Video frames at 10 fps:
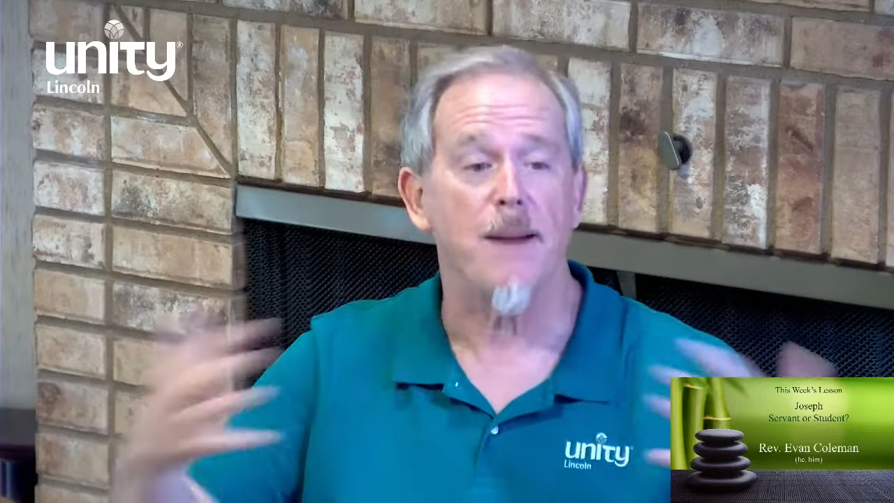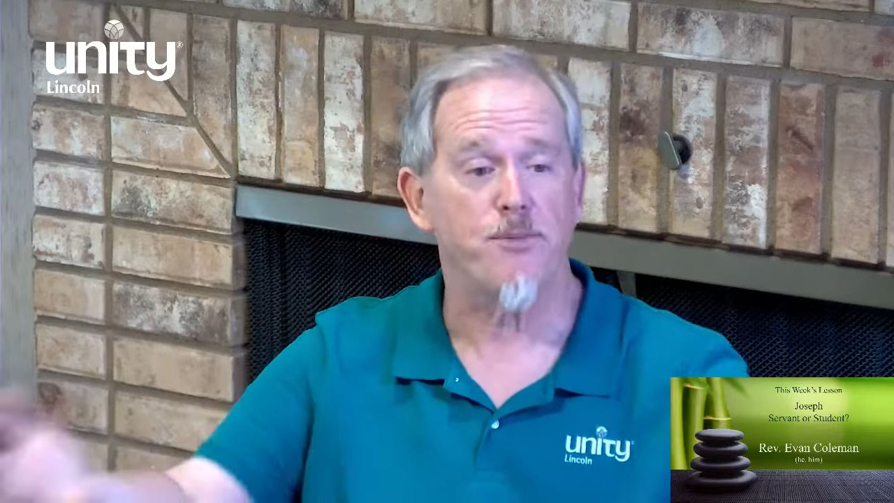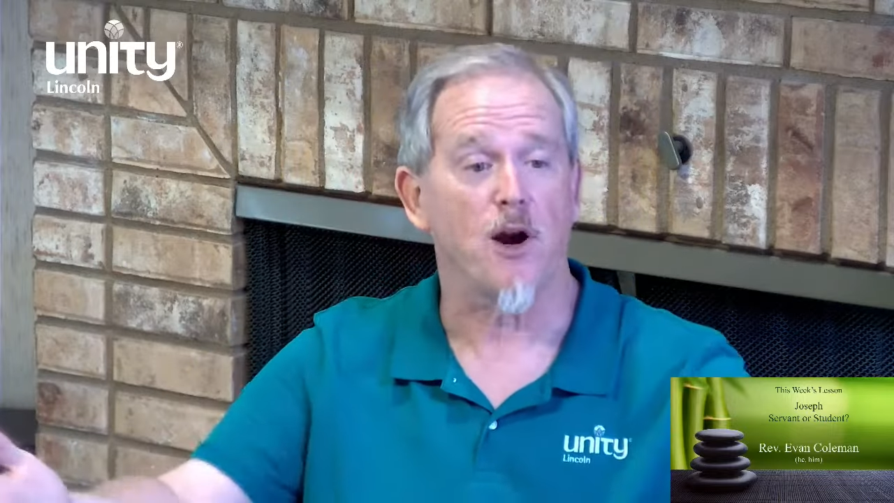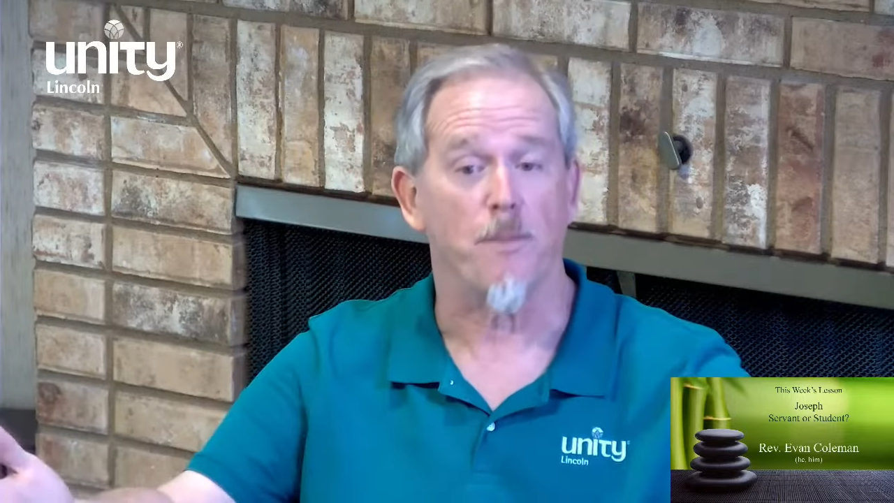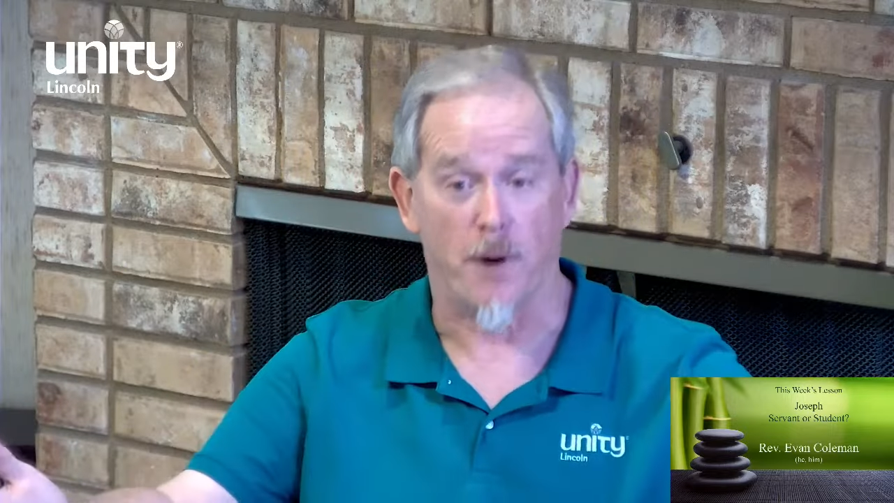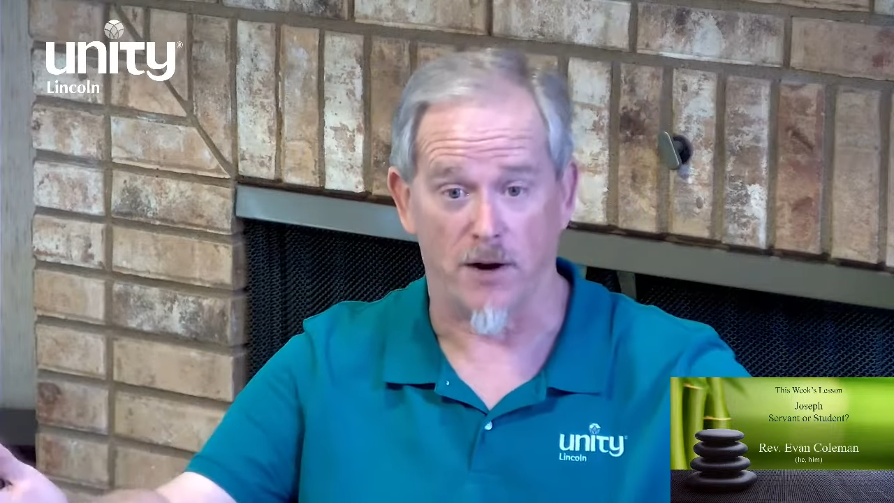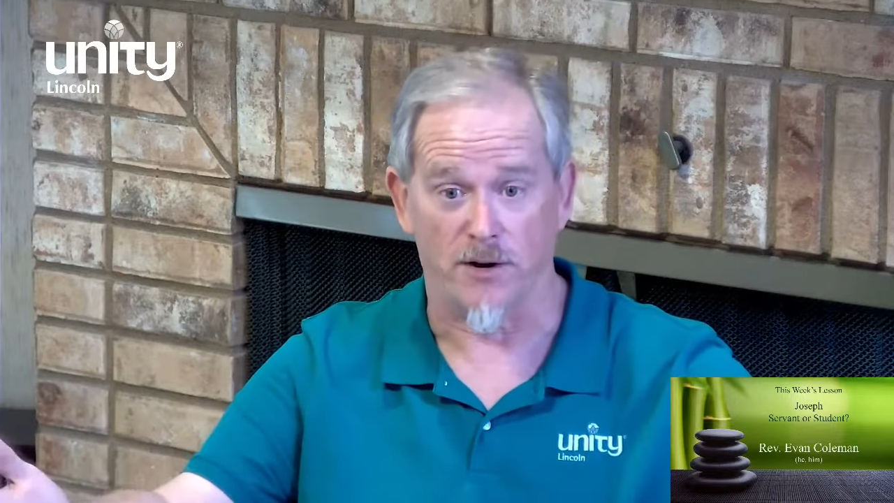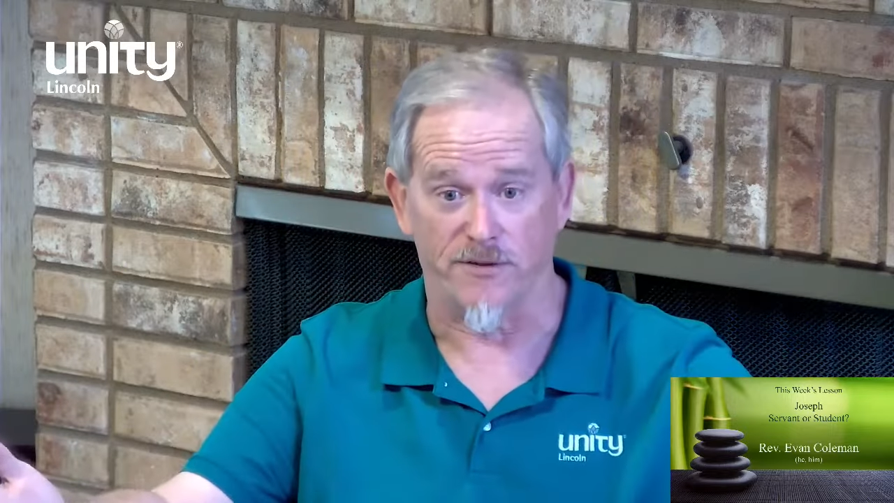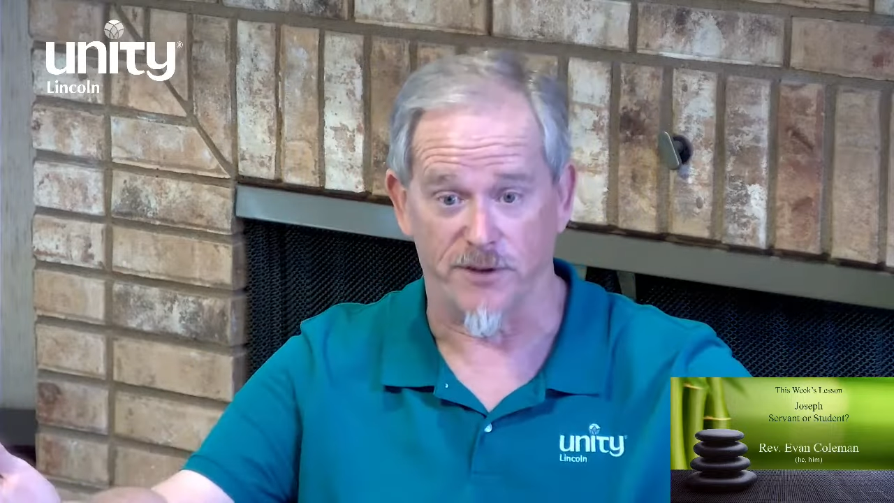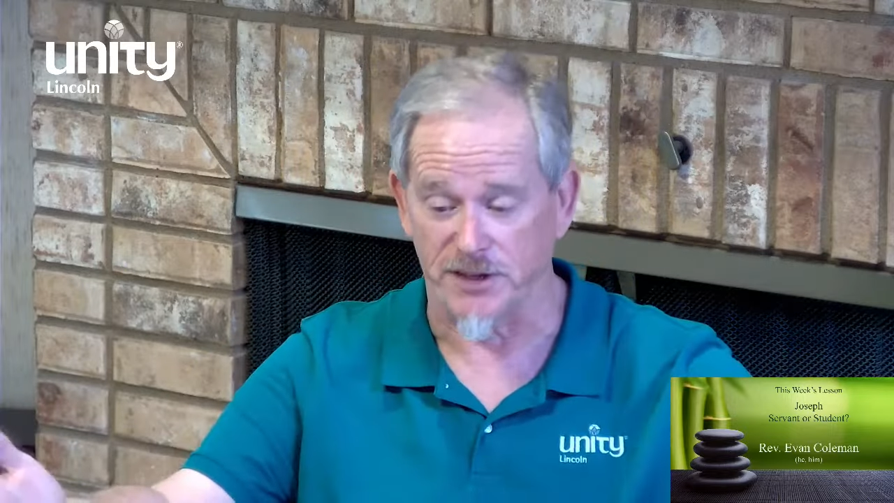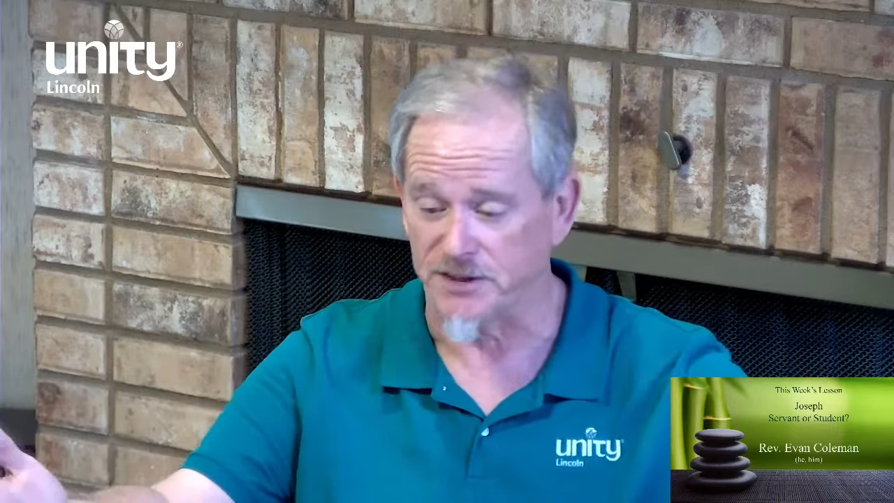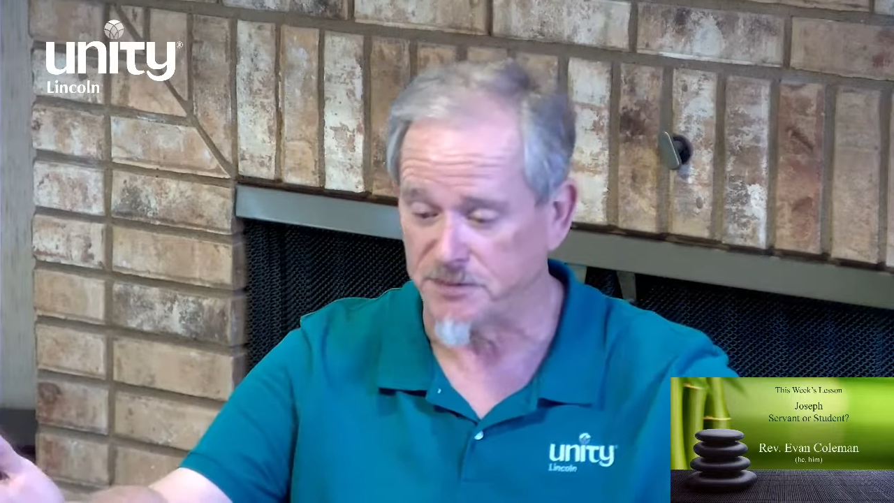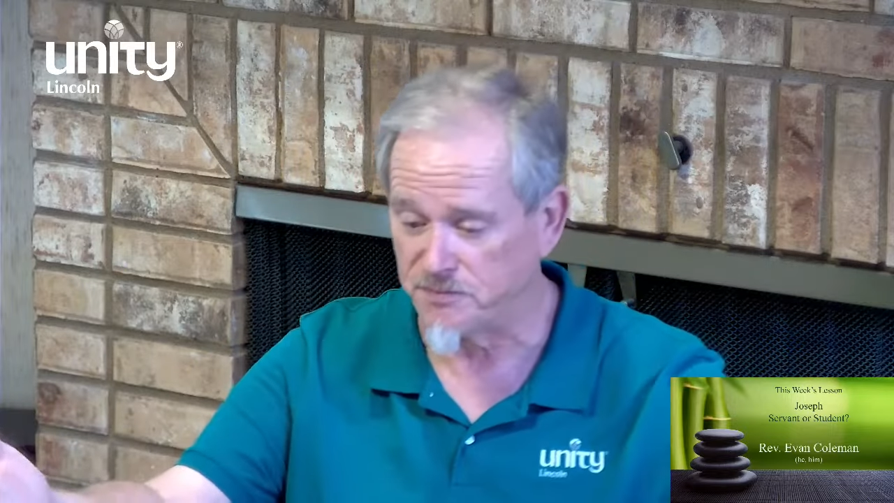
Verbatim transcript: prayer partner for this